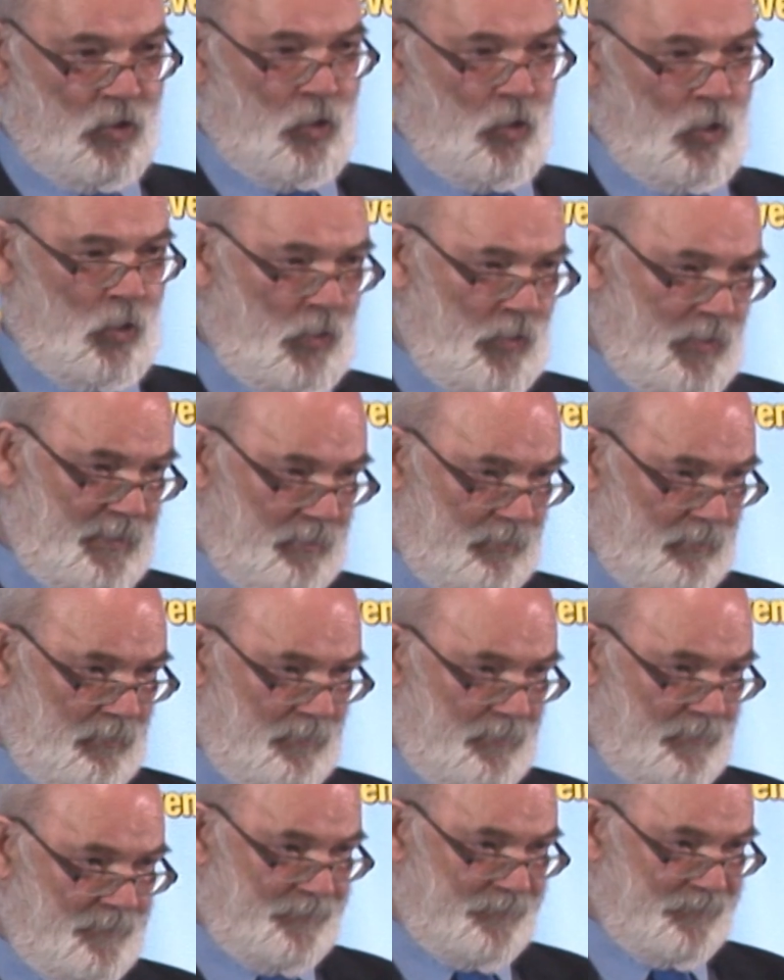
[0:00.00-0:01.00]
oil.
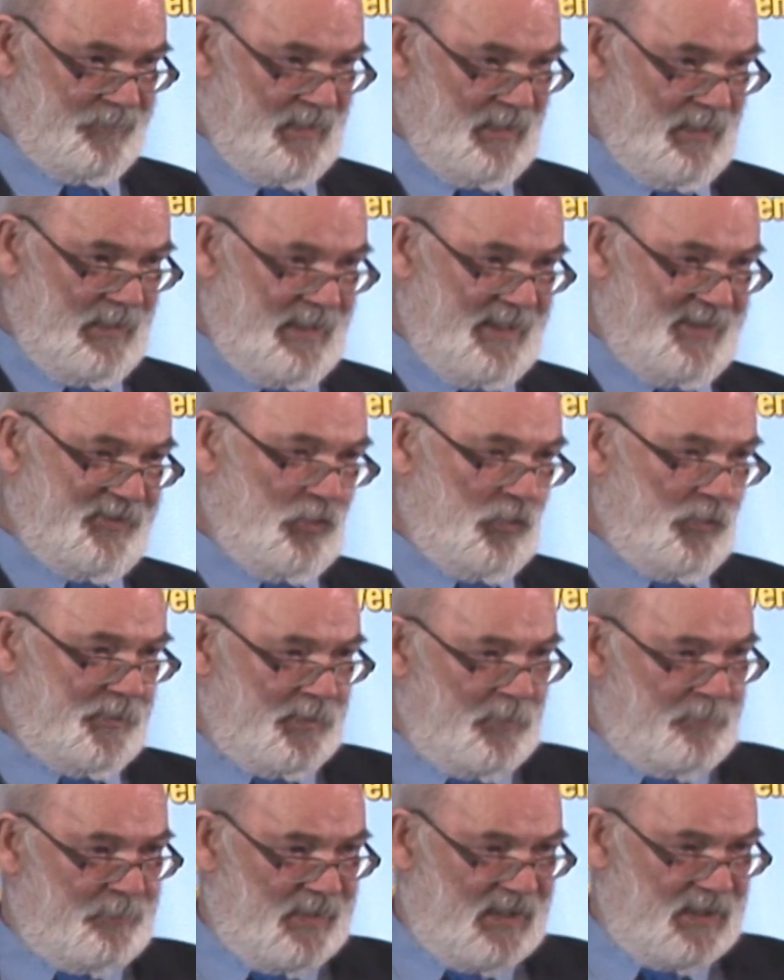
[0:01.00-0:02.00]
It
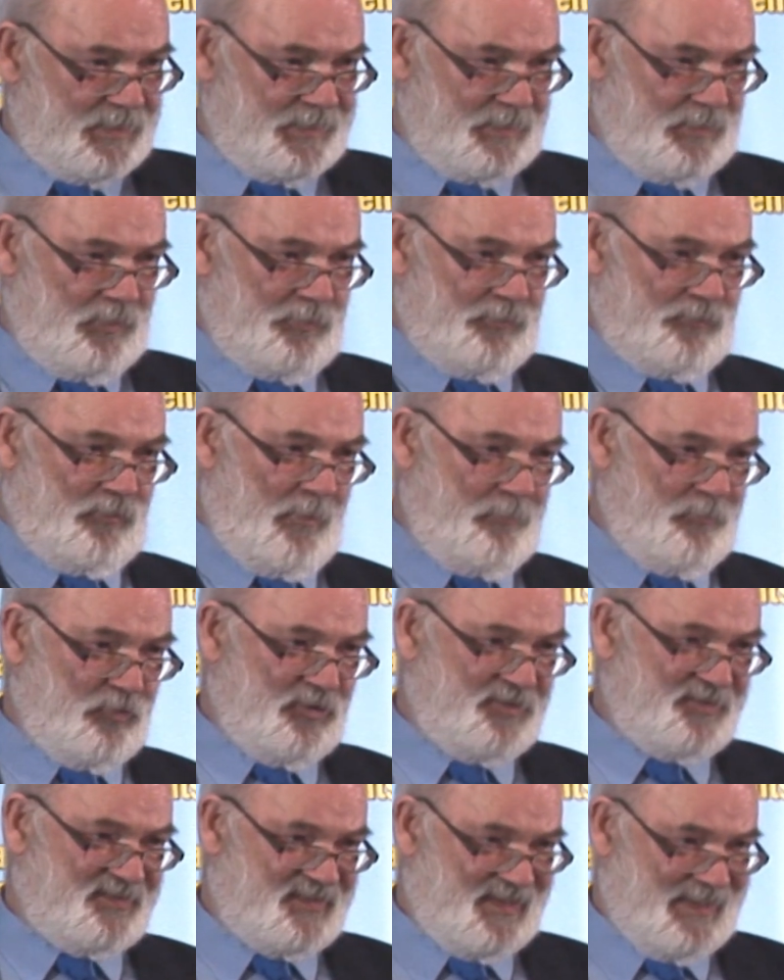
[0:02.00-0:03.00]
also passed on rubber
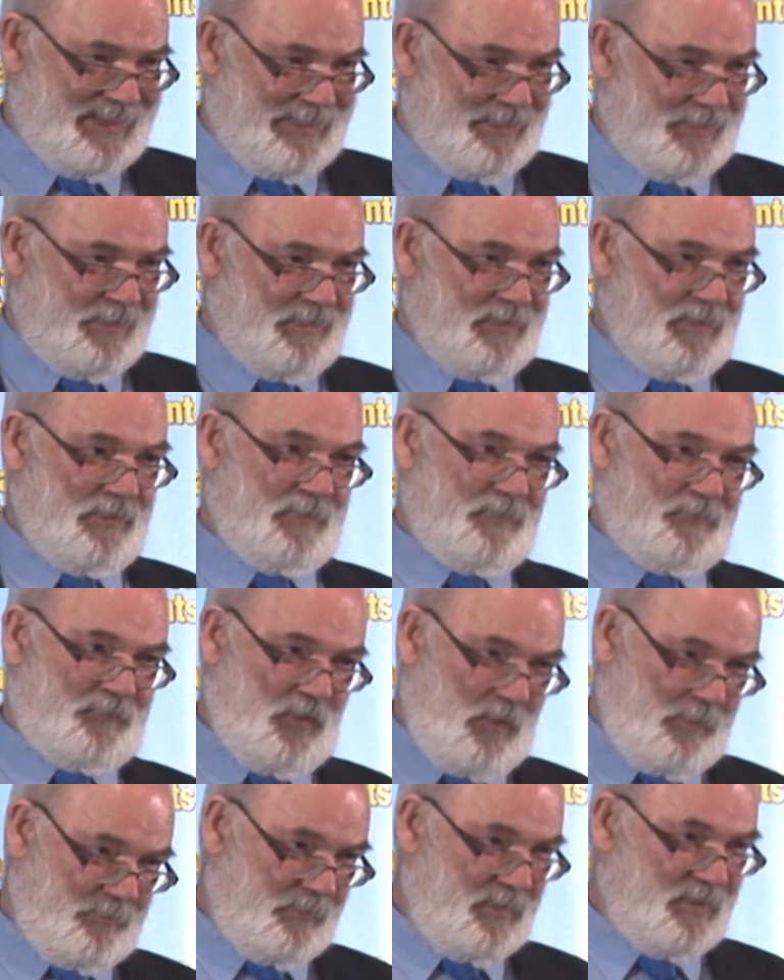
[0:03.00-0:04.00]
and tin
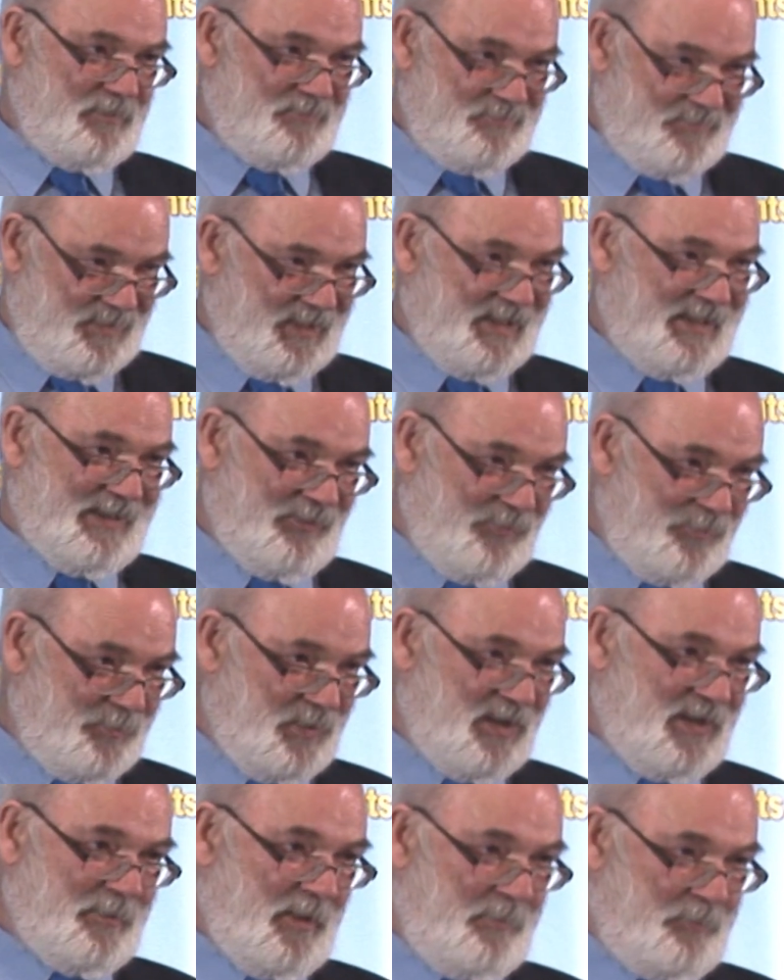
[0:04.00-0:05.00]
from Malaya and
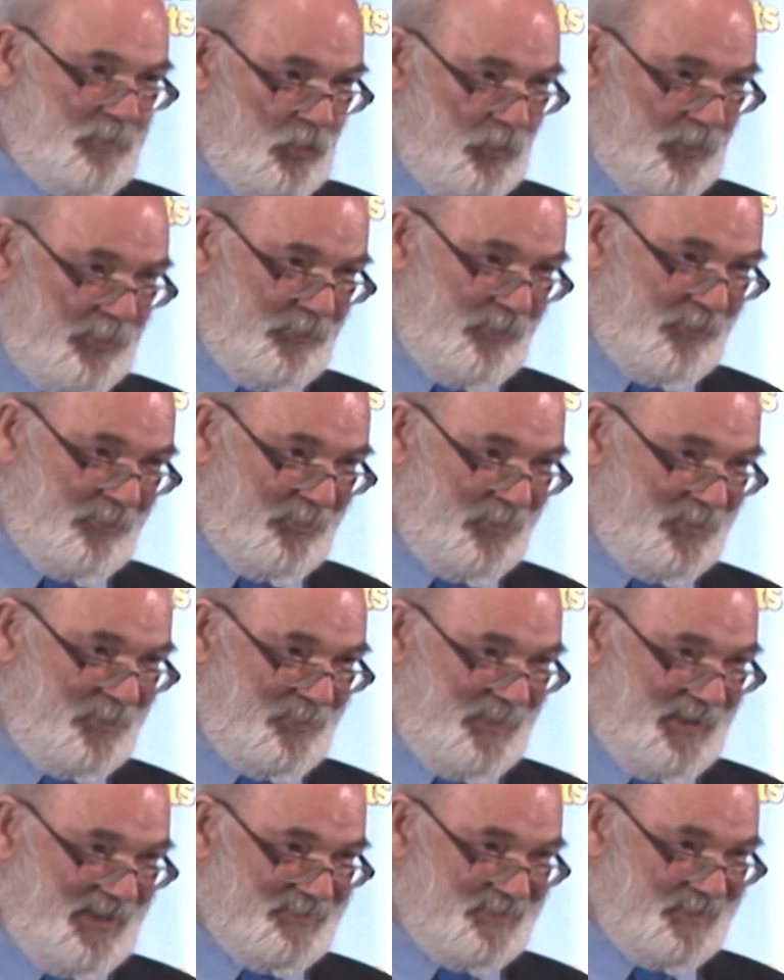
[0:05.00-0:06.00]
Burma, bought through third
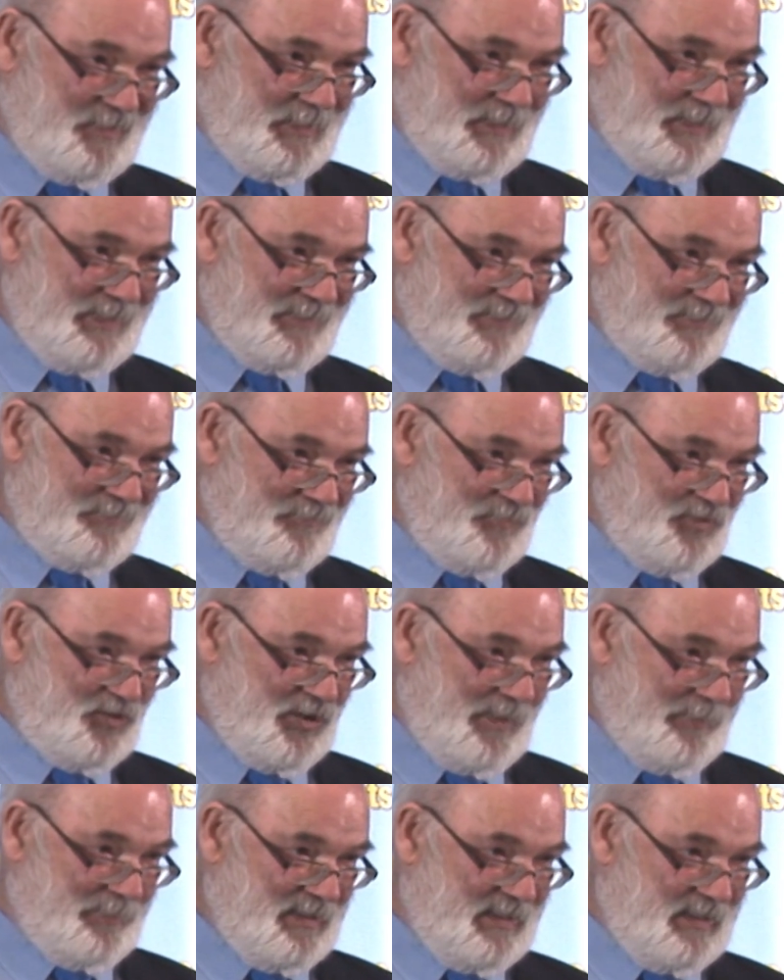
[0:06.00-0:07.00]
parties like the
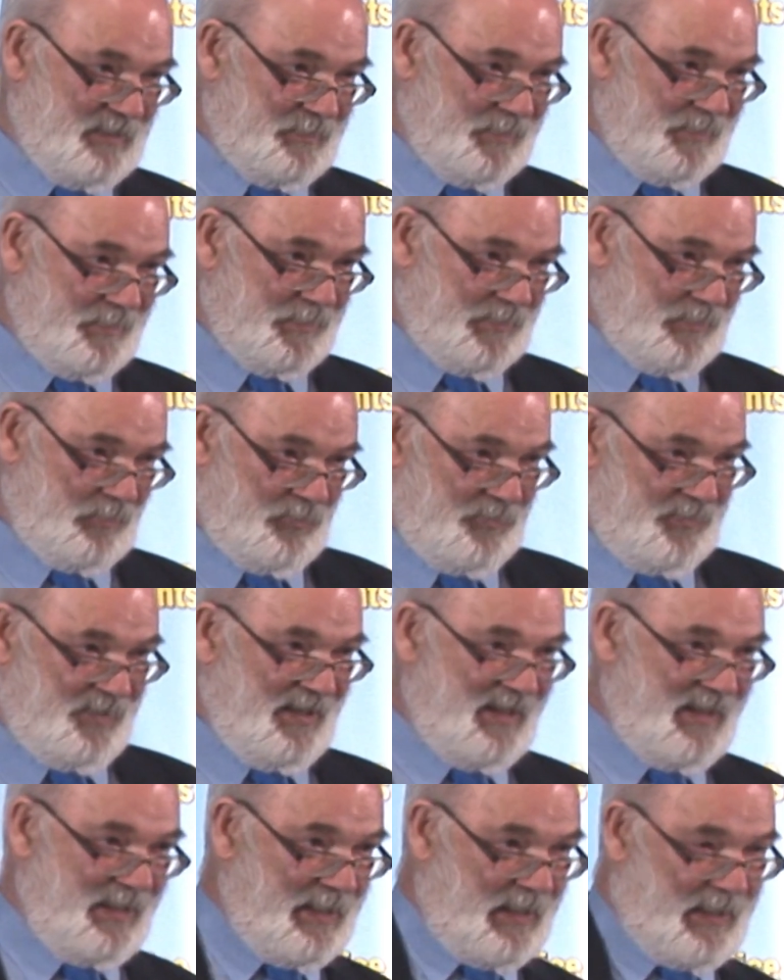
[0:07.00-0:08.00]
Japanese and so on,
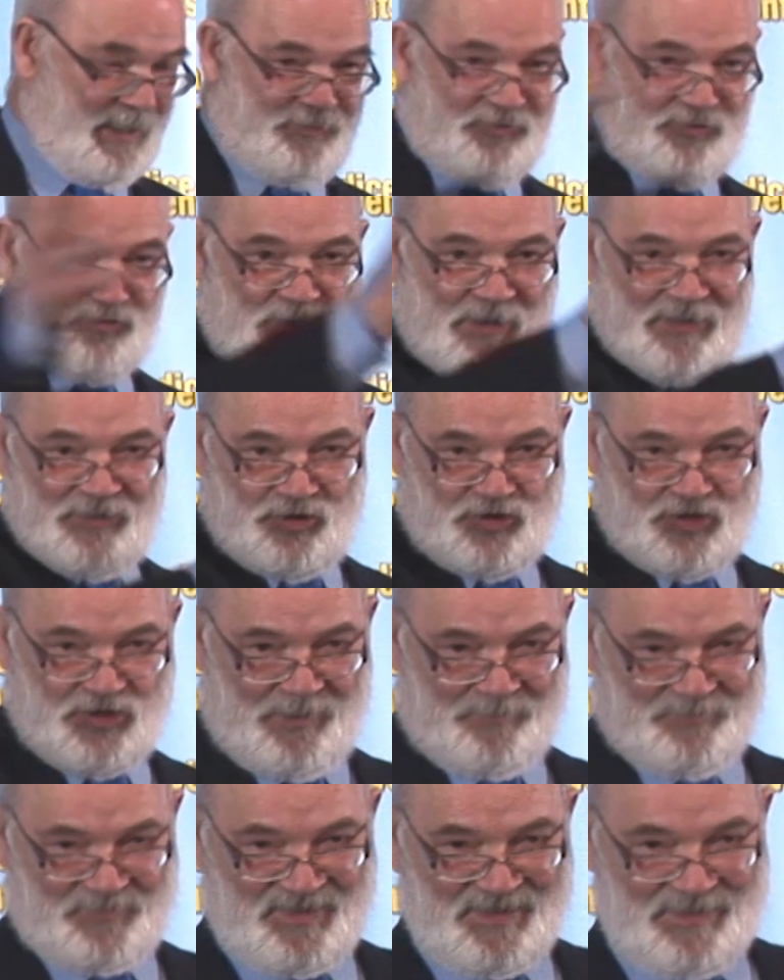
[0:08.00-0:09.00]
and
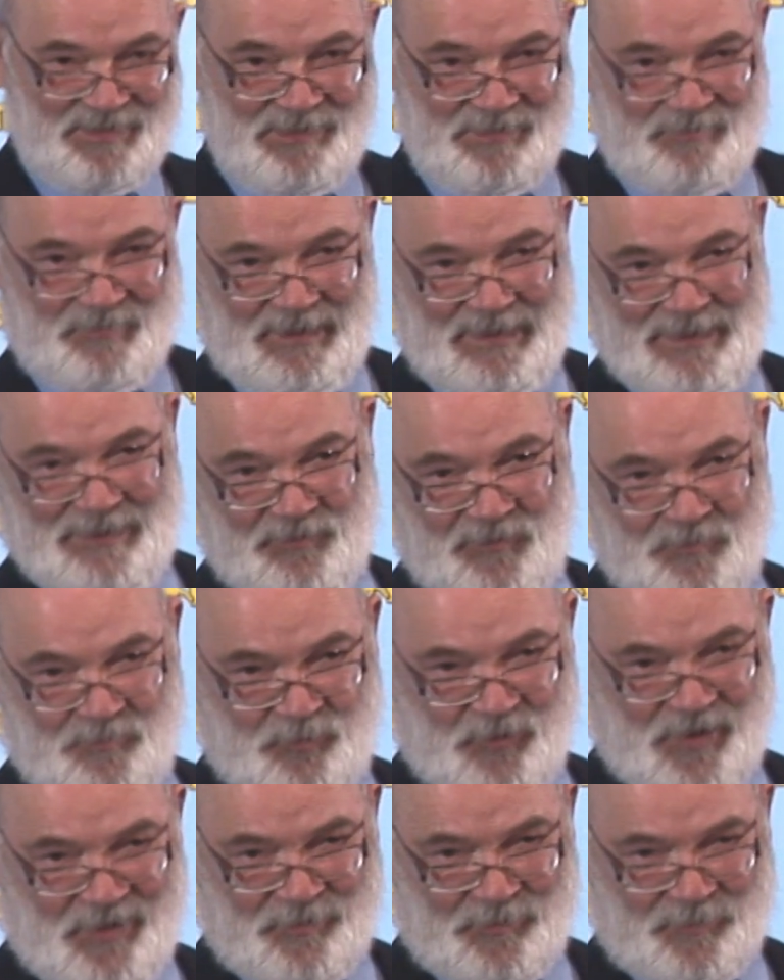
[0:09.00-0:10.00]
transshipped the length and
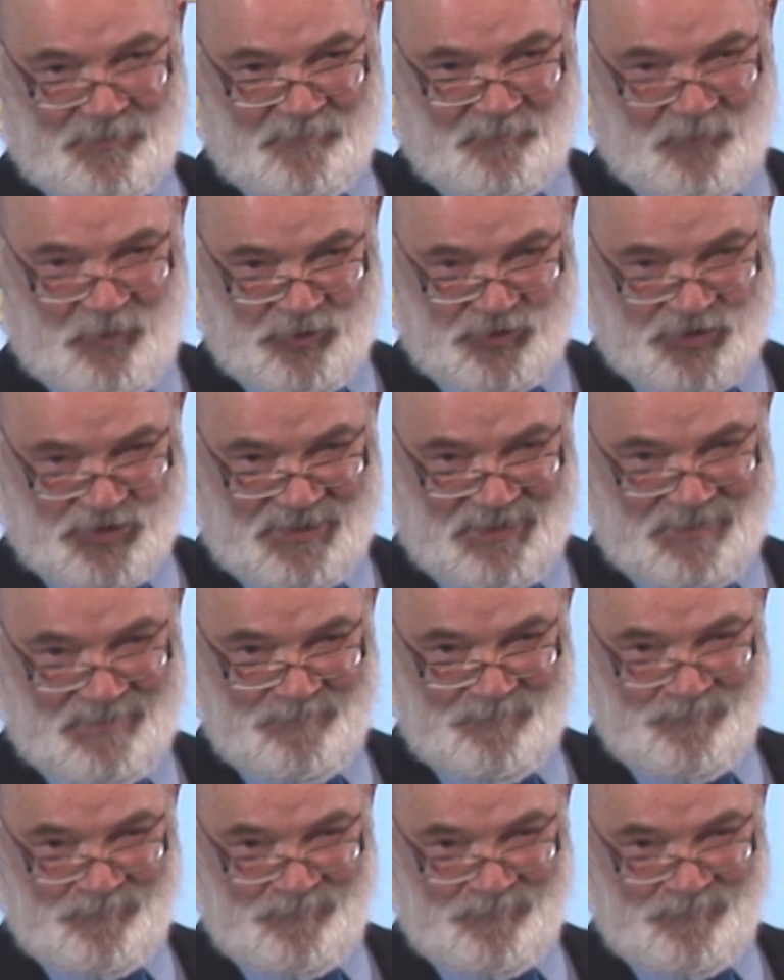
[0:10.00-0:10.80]
breadth of Russia,